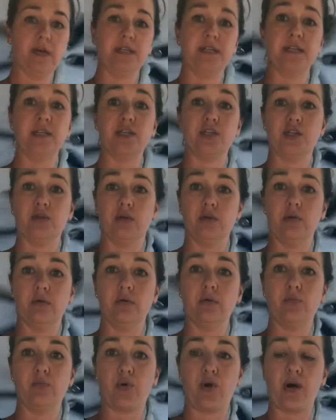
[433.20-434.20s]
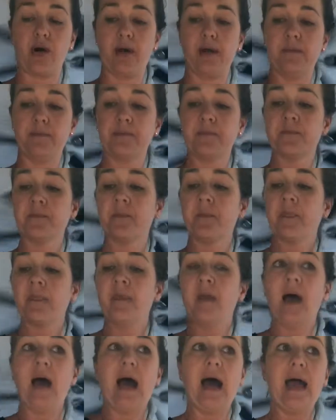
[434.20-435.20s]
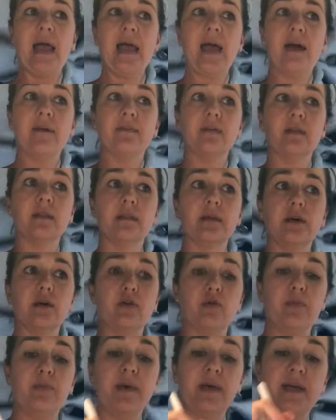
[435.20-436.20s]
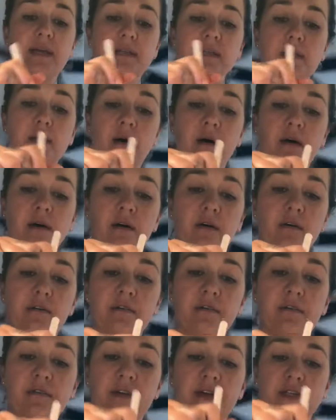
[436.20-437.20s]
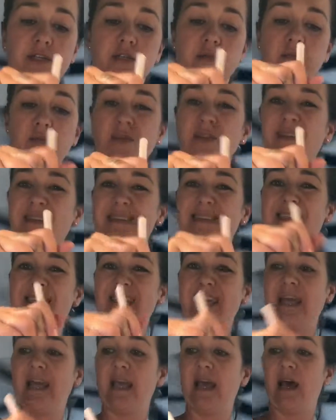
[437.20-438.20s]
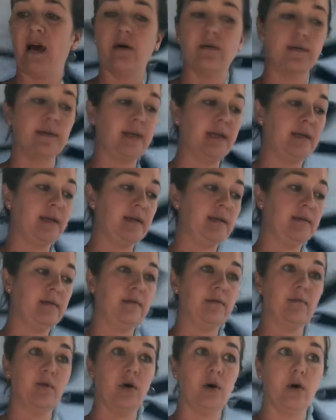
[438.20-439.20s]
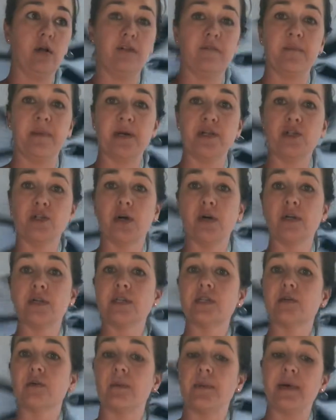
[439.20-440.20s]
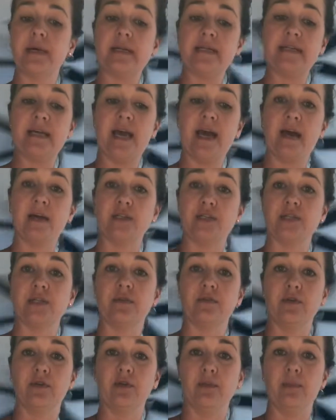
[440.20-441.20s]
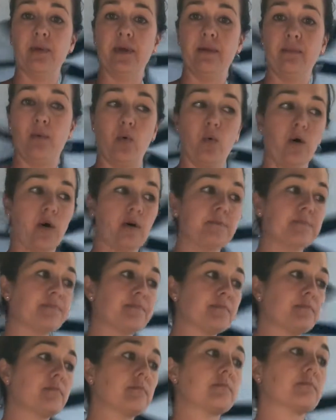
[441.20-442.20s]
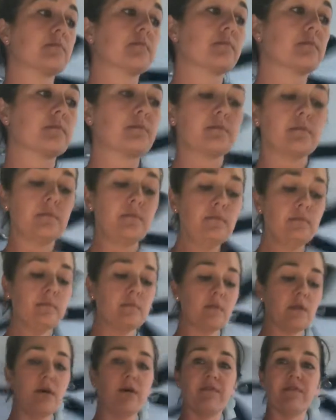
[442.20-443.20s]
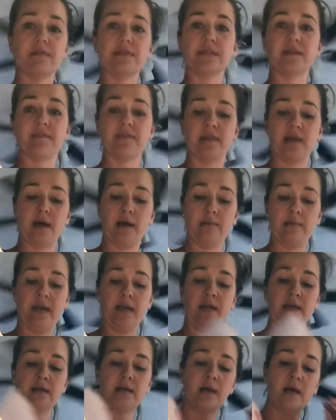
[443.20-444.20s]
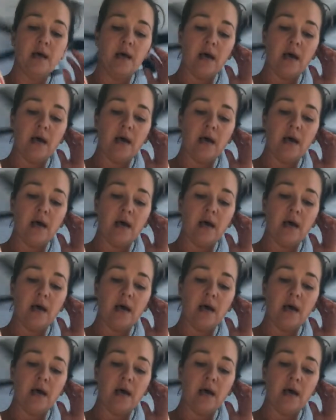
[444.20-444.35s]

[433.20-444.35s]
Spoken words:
additional brine. I have a little bit of vegetables kind of sticking out in all of my jars, so I'm going to add just a little bit more of the stuff that I made.